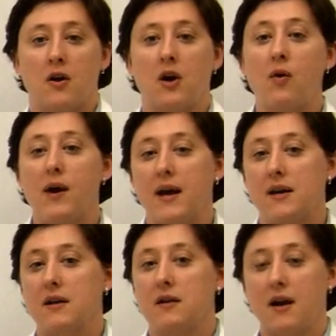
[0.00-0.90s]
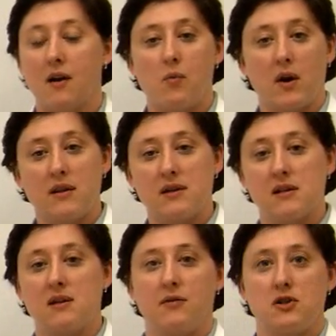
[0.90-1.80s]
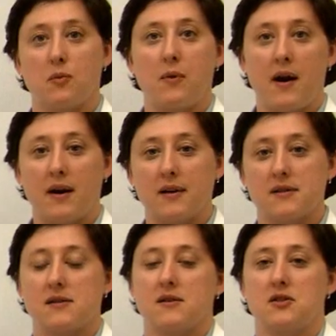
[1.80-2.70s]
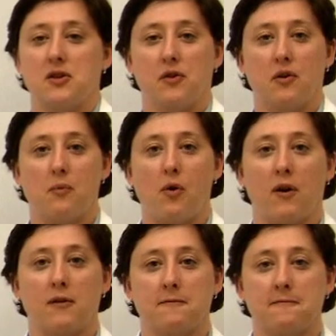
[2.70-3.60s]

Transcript: Go ahead and click on one of these individual products to learn more.